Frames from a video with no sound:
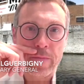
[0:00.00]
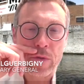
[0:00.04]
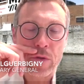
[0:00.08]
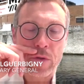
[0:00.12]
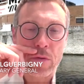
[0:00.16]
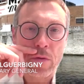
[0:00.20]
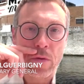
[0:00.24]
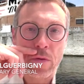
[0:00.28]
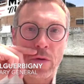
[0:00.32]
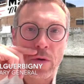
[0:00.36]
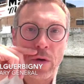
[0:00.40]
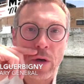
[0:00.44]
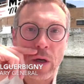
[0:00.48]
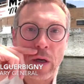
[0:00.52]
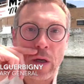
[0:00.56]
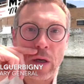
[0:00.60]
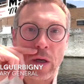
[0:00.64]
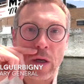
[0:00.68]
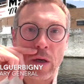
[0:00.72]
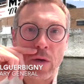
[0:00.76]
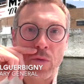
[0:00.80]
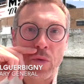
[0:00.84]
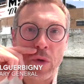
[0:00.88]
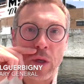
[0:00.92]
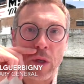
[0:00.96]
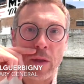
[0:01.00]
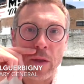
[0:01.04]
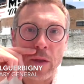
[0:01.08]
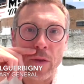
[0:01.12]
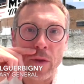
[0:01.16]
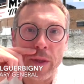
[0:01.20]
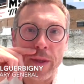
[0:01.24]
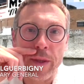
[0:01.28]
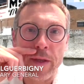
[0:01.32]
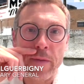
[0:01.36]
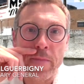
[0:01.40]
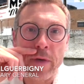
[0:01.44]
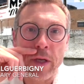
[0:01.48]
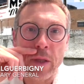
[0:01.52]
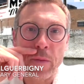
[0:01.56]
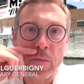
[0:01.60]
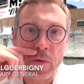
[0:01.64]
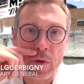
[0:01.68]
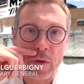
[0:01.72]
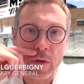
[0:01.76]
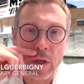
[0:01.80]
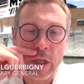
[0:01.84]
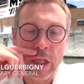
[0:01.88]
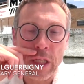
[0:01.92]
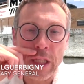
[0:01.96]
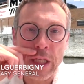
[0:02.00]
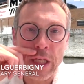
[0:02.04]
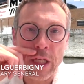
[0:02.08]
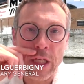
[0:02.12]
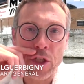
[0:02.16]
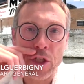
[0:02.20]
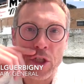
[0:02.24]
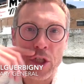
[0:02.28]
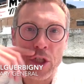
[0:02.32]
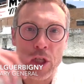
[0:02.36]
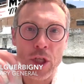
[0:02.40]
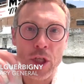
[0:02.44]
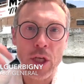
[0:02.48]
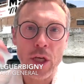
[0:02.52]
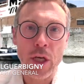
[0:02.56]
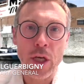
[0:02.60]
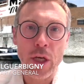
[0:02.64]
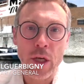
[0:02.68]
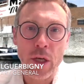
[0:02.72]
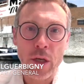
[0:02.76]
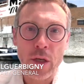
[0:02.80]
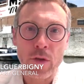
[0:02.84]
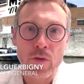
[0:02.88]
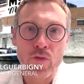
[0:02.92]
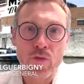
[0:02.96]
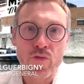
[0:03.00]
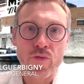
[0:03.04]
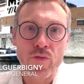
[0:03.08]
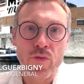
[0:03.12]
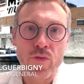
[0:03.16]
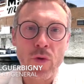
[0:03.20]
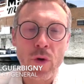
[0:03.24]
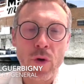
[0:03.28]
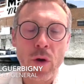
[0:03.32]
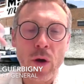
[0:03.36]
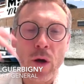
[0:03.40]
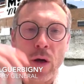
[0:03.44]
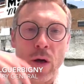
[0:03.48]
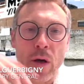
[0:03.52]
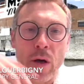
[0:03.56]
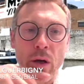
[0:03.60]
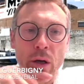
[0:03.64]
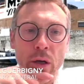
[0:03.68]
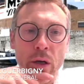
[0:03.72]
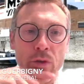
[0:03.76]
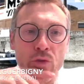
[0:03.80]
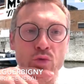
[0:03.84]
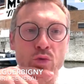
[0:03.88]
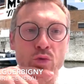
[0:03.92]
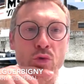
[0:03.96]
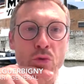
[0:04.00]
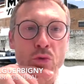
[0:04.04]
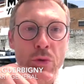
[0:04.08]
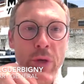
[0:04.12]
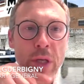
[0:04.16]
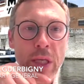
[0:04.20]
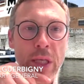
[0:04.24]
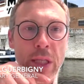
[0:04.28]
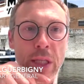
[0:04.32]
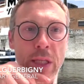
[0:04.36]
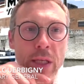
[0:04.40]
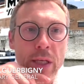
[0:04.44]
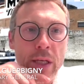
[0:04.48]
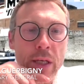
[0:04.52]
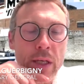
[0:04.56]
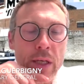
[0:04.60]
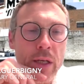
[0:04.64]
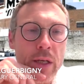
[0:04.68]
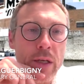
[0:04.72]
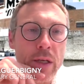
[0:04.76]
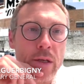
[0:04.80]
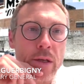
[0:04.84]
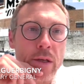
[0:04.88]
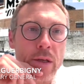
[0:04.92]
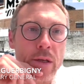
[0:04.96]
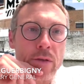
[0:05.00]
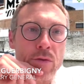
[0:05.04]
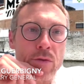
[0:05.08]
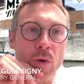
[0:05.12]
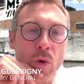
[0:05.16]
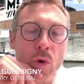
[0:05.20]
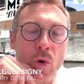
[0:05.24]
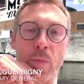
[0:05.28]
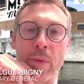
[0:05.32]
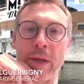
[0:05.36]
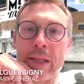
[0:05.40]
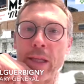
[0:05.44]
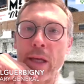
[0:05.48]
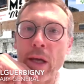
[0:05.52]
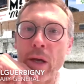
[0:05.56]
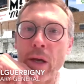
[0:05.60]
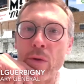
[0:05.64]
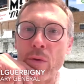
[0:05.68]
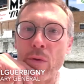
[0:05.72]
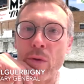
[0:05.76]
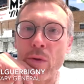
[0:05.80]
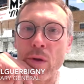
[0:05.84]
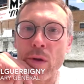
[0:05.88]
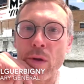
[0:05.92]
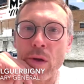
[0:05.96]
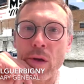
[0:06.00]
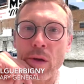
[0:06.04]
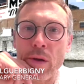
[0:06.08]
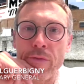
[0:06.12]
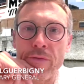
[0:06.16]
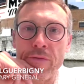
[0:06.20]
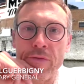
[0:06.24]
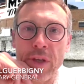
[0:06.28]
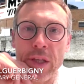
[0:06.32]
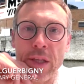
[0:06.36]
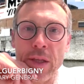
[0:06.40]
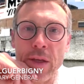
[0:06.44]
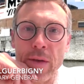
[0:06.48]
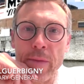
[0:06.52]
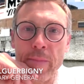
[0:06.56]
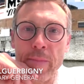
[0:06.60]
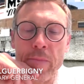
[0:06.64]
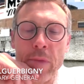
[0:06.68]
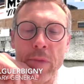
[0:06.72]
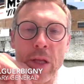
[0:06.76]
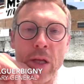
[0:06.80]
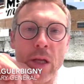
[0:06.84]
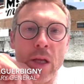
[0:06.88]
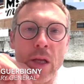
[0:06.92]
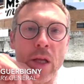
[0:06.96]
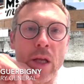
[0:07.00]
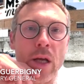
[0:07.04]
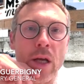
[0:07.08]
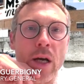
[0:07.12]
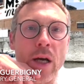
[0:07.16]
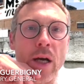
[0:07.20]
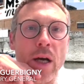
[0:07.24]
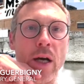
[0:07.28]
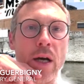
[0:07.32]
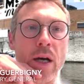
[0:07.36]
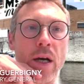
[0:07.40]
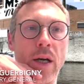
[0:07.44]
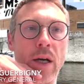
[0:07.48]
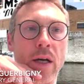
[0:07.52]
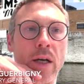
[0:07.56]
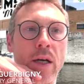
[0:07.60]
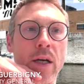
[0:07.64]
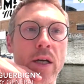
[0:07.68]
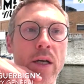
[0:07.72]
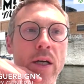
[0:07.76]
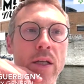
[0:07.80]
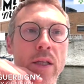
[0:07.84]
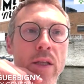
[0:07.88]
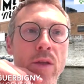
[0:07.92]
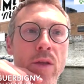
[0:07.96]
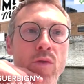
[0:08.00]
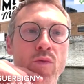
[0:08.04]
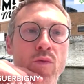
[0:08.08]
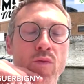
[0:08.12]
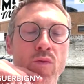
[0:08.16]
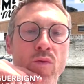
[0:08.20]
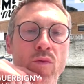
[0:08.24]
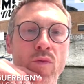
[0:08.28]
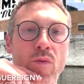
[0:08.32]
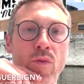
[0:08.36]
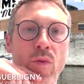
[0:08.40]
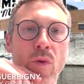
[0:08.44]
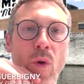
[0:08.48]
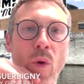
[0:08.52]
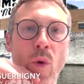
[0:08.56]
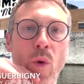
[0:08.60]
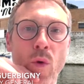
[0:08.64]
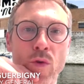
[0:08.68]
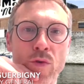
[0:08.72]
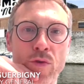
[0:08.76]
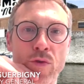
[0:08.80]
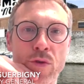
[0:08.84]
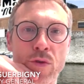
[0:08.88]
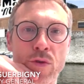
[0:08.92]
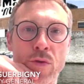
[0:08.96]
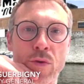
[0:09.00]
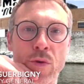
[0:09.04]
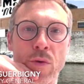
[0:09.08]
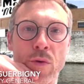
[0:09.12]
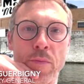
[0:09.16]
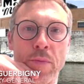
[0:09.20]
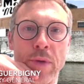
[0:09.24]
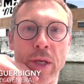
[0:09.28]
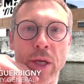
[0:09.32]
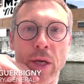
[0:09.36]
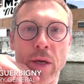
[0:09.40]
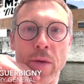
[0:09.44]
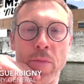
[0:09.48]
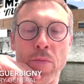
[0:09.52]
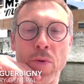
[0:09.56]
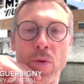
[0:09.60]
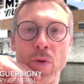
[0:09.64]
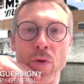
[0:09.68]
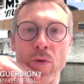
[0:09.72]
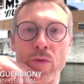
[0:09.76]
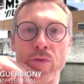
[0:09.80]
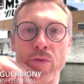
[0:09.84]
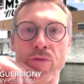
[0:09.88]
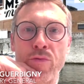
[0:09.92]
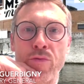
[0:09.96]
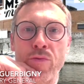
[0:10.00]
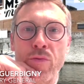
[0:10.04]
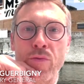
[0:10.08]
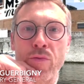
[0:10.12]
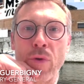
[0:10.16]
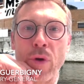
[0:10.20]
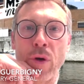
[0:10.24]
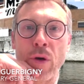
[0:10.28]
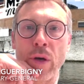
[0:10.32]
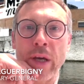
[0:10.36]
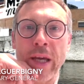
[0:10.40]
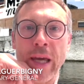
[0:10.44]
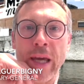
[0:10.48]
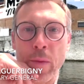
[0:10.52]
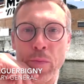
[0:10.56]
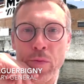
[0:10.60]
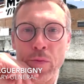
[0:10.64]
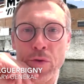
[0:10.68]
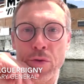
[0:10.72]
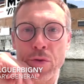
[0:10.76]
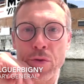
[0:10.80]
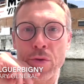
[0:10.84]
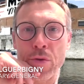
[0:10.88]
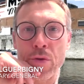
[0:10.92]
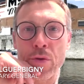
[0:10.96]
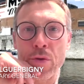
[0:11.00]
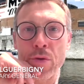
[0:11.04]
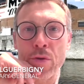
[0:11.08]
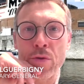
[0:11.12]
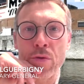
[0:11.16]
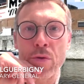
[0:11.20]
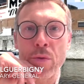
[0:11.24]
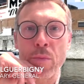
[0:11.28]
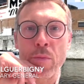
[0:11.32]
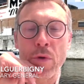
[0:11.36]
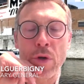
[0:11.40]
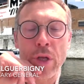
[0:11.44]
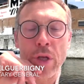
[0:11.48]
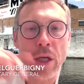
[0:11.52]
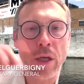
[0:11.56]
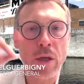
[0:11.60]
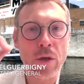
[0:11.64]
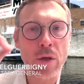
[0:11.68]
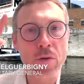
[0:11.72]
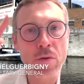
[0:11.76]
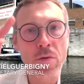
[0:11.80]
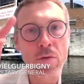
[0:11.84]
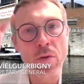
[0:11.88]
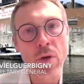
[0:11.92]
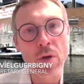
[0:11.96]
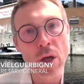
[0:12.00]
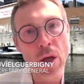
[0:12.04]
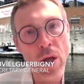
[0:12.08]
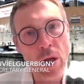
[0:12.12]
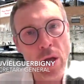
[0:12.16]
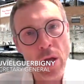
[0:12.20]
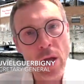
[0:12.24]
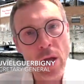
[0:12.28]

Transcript: So we'll demand more energy to green the raw material feed, to also be able to capture the molecule